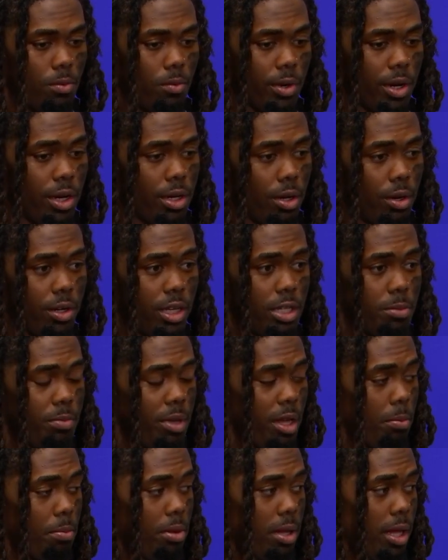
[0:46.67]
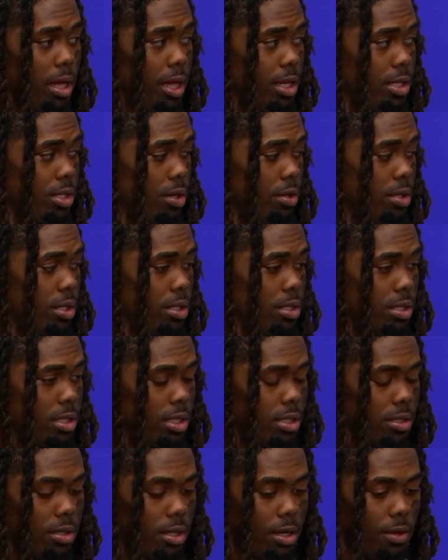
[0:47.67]
we're hitting on these big plays, you know,
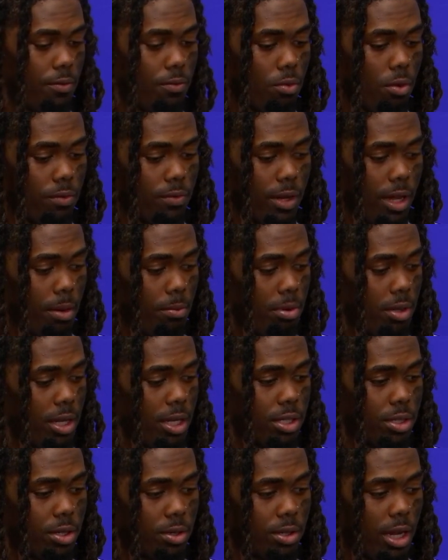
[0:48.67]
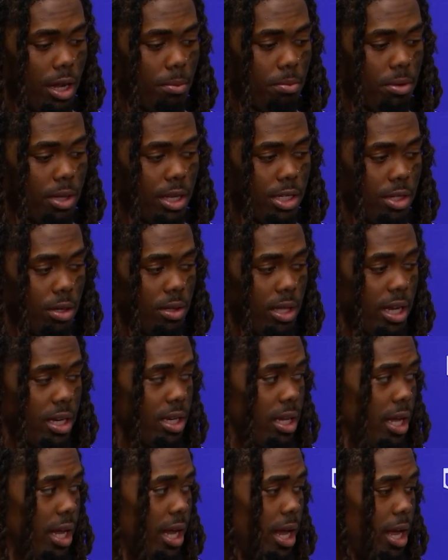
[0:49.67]
these fourth down plays, third down plays, you know, late in
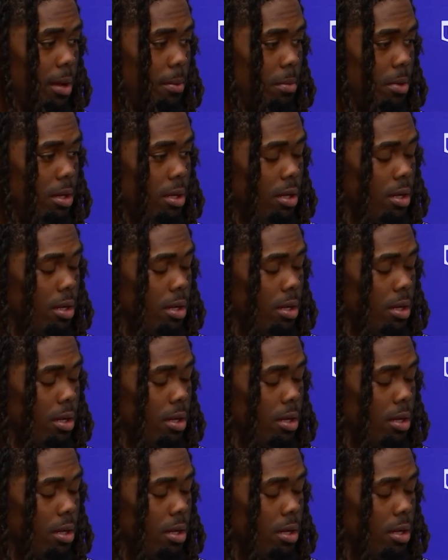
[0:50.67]
the game.